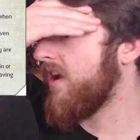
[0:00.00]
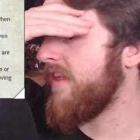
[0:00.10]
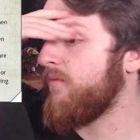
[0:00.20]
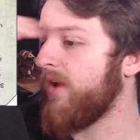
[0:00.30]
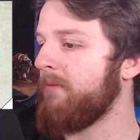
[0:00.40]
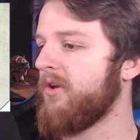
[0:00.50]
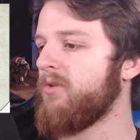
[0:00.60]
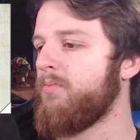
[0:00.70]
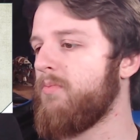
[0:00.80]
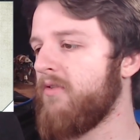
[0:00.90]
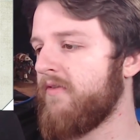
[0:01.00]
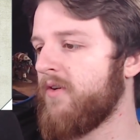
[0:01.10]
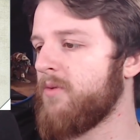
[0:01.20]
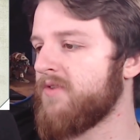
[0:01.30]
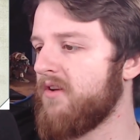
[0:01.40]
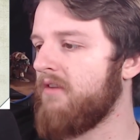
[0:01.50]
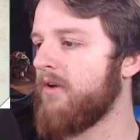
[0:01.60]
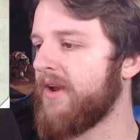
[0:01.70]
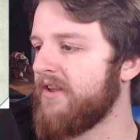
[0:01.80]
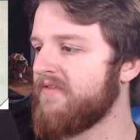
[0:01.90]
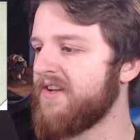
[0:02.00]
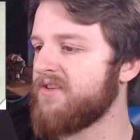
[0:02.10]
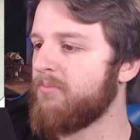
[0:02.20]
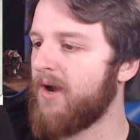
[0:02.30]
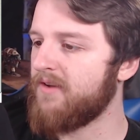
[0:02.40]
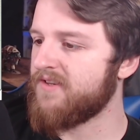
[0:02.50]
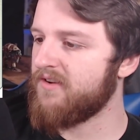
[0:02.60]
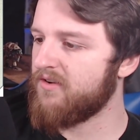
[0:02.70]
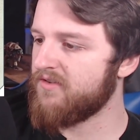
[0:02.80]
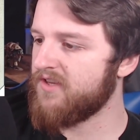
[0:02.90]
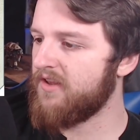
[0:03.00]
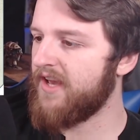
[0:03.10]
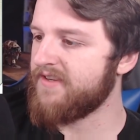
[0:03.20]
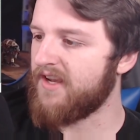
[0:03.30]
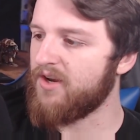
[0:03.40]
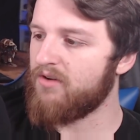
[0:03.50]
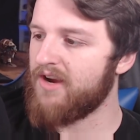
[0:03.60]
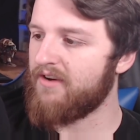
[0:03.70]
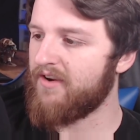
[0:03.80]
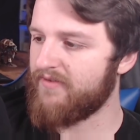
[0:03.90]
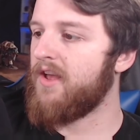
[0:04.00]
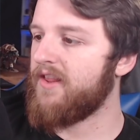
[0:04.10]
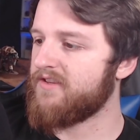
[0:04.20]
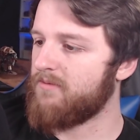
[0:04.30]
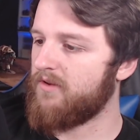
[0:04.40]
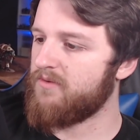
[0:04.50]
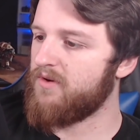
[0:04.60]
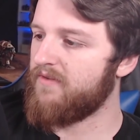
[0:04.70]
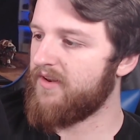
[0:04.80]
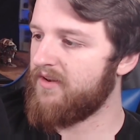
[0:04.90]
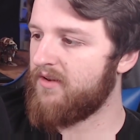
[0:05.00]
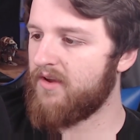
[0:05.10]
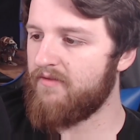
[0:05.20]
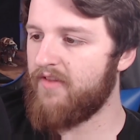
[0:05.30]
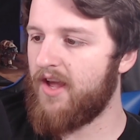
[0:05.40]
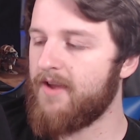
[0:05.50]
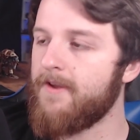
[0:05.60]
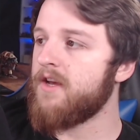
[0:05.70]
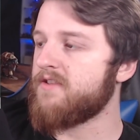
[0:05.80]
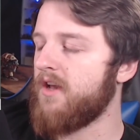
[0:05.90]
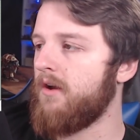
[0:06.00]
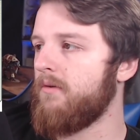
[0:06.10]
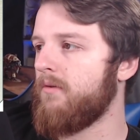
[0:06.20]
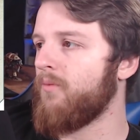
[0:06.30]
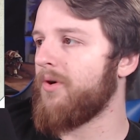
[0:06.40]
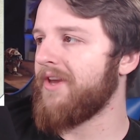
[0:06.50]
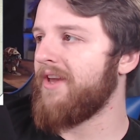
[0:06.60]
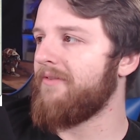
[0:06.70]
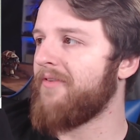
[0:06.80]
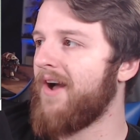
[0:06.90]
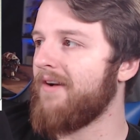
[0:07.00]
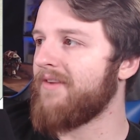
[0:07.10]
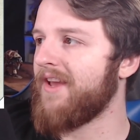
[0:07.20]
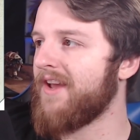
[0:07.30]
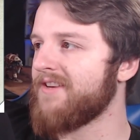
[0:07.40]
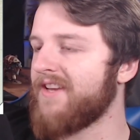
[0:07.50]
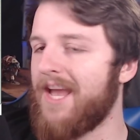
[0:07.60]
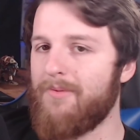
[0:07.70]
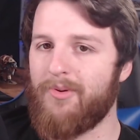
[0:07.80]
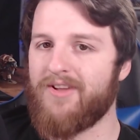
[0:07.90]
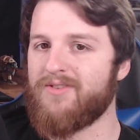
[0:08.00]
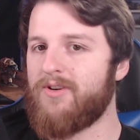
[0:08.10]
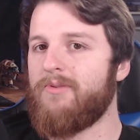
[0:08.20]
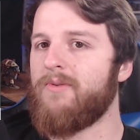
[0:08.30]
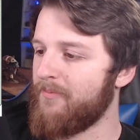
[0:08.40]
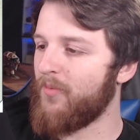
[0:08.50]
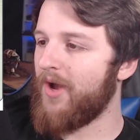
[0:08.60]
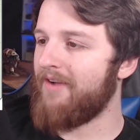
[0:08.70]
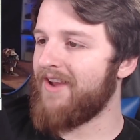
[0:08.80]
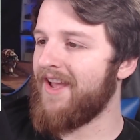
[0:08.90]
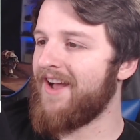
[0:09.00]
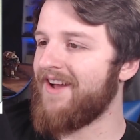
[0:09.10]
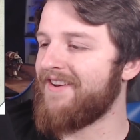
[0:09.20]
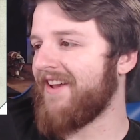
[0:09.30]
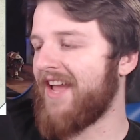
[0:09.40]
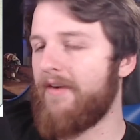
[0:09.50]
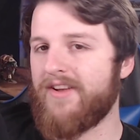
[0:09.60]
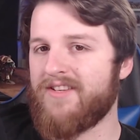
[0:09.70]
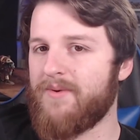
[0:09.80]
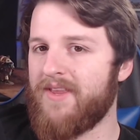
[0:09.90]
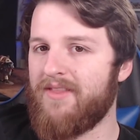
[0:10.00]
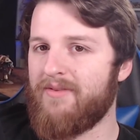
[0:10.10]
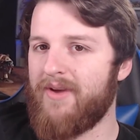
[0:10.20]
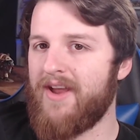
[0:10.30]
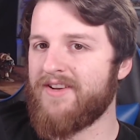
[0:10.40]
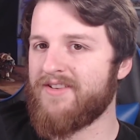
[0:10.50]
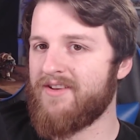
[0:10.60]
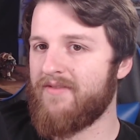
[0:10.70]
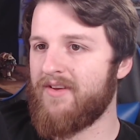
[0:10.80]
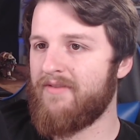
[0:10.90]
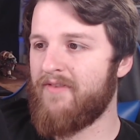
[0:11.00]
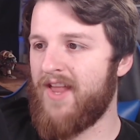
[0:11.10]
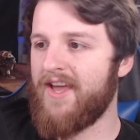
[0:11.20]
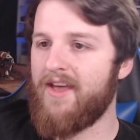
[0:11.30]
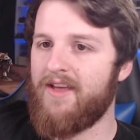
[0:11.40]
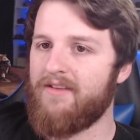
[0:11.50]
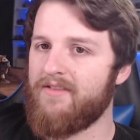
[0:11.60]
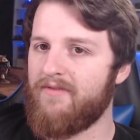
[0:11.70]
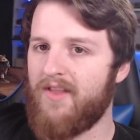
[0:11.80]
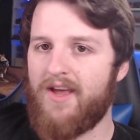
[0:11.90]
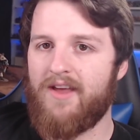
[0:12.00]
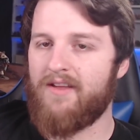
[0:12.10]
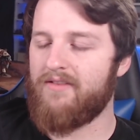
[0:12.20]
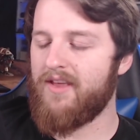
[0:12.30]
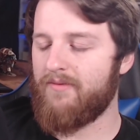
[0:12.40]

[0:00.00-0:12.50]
And then when a model performs a heroic intervention, piles in or consolidates, ignore aircraft unless the model is moving, can fly. So what you found, it actually came up in a tournament one where he had a character within 3 inches of a flyer. The